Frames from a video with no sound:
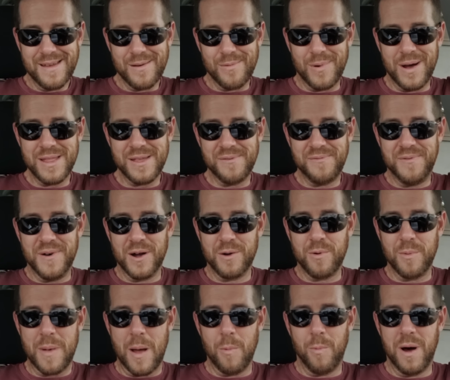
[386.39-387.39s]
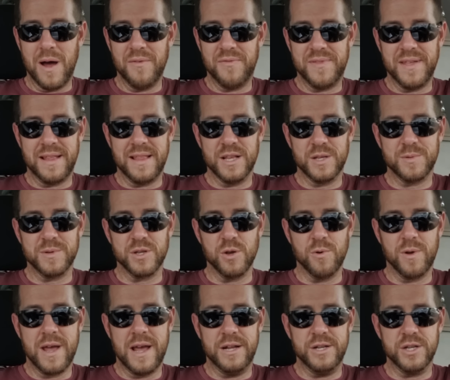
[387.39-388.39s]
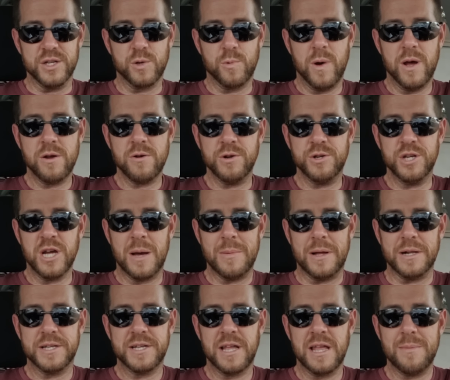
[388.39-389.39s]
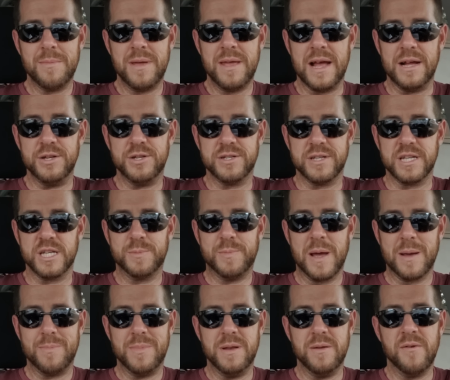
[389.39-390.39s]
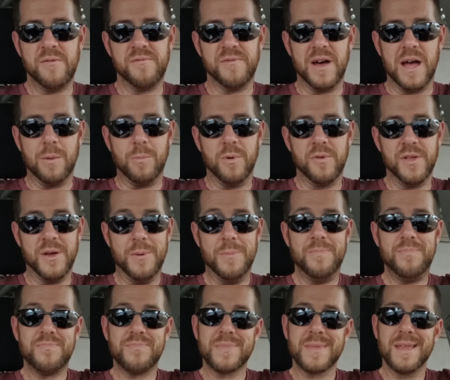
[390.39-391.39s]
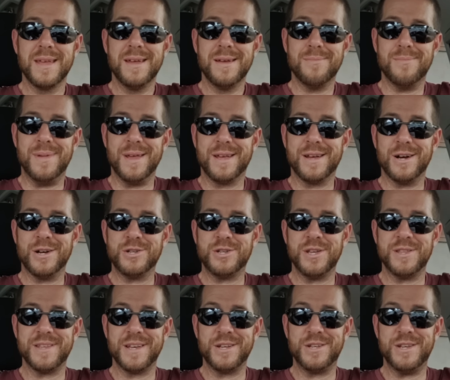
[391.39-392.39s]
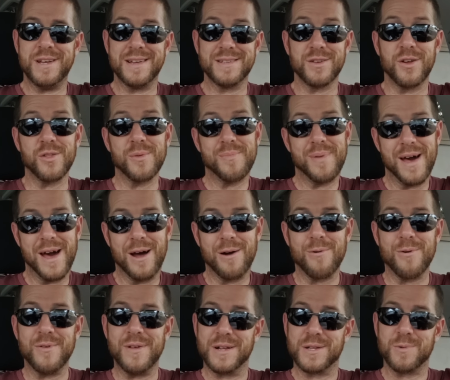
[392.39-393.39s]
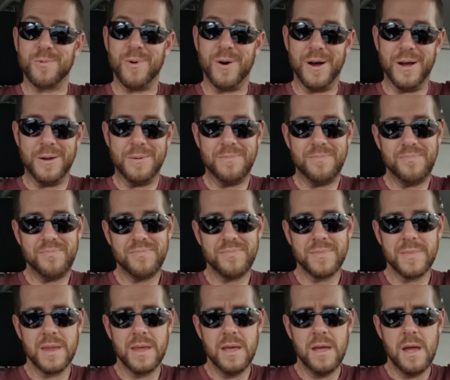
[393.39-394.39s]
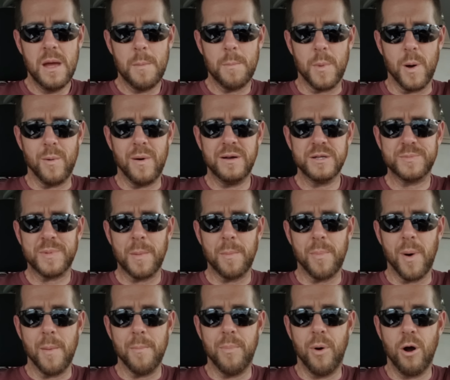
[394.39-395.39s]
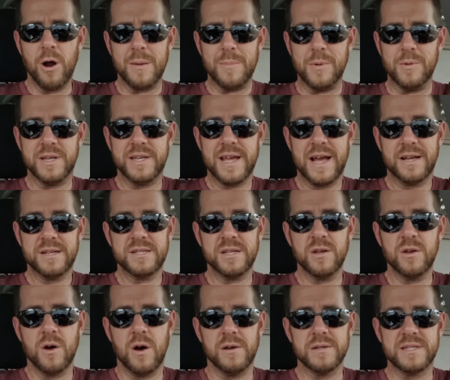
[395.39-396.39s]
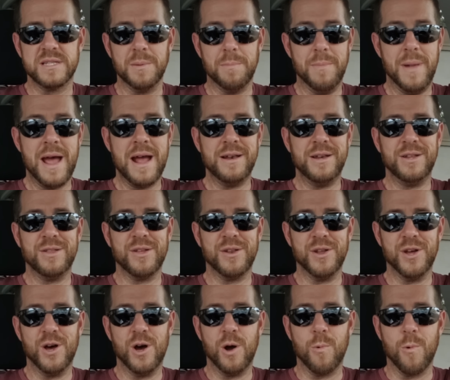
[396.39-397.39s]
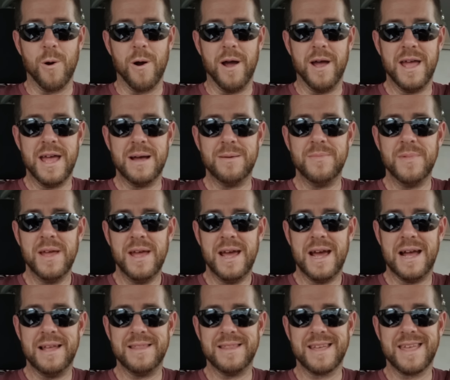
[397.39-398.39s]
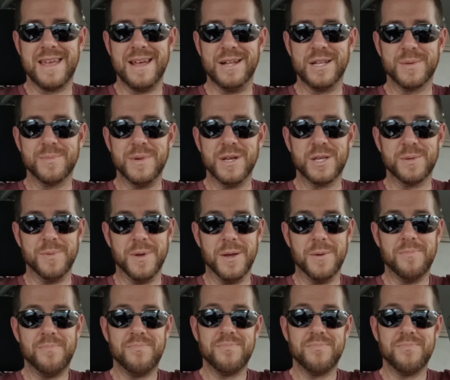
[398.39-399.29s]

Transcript: Why the fuck would my wife think this was okay to just quit her job without telling me and just expect me to be fine with it? Because she thinks she has all the power, that's why. My wife's been bombarding me with texts and calls demanding to know where I am and the kids miss me.